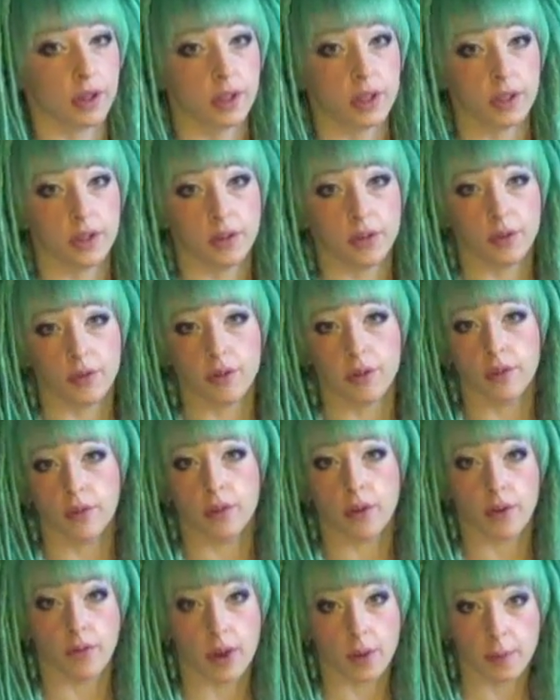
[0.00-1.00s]

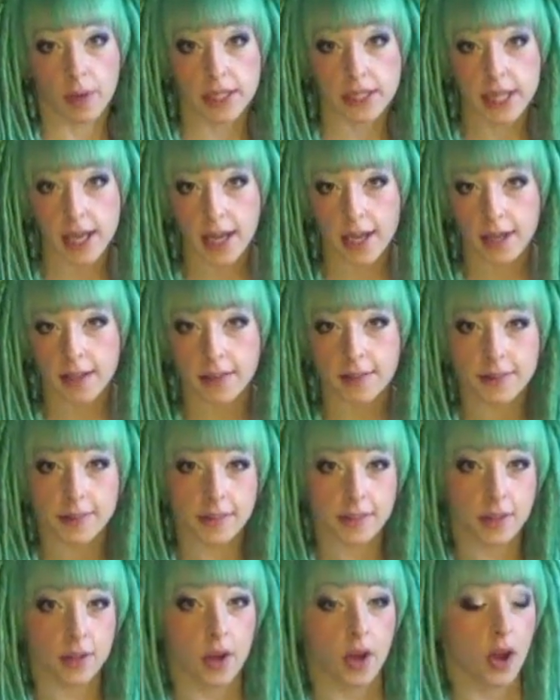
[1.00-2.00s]
around my
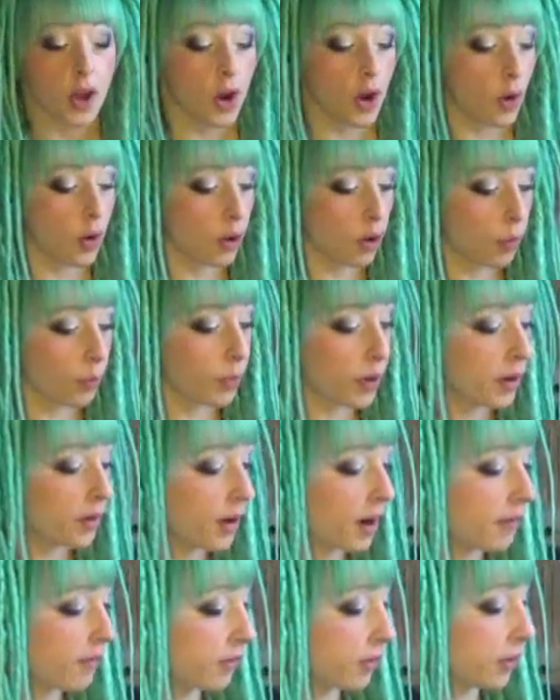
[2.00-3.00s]
desk or
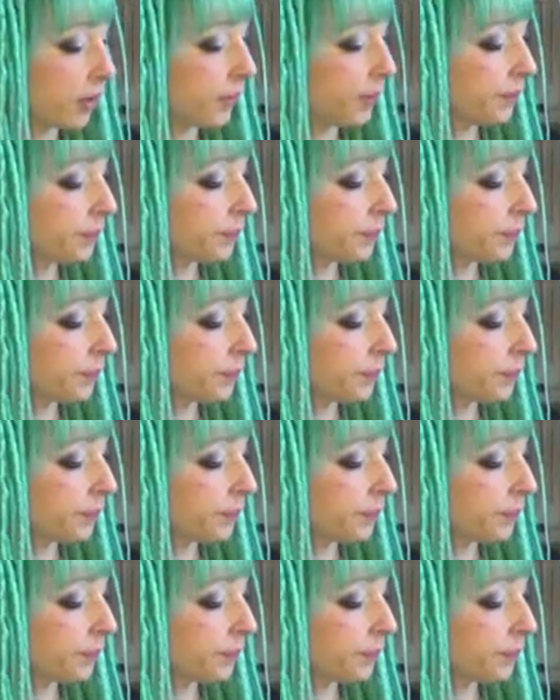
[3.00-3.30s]
wherever.